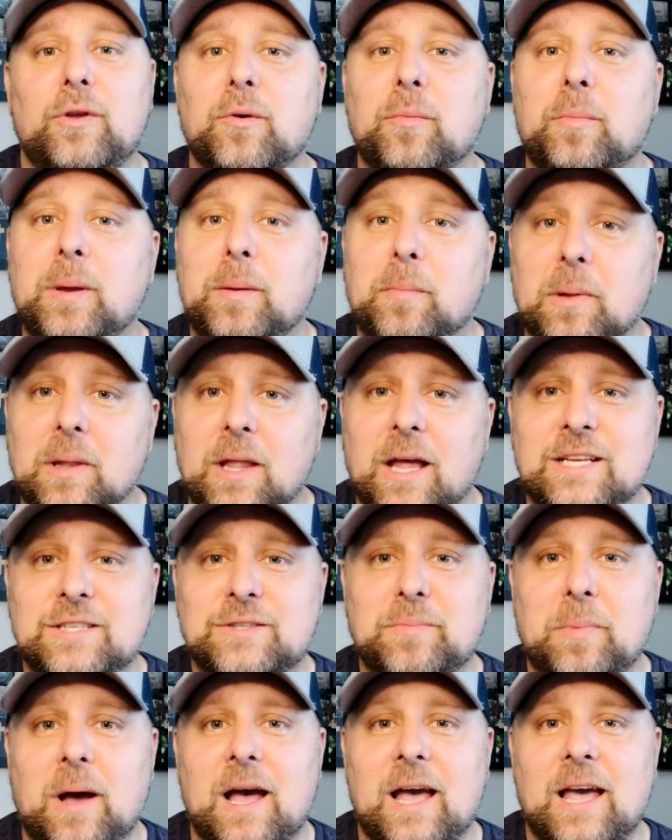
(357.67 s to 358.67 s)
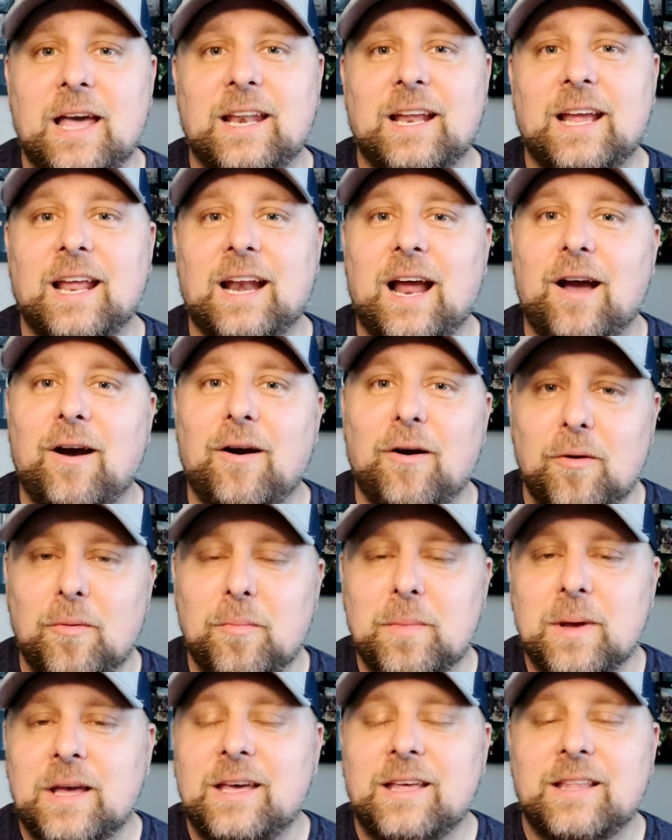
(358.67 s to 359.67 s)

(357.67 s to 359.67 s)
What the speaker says: You'll be blessed by it, and I hope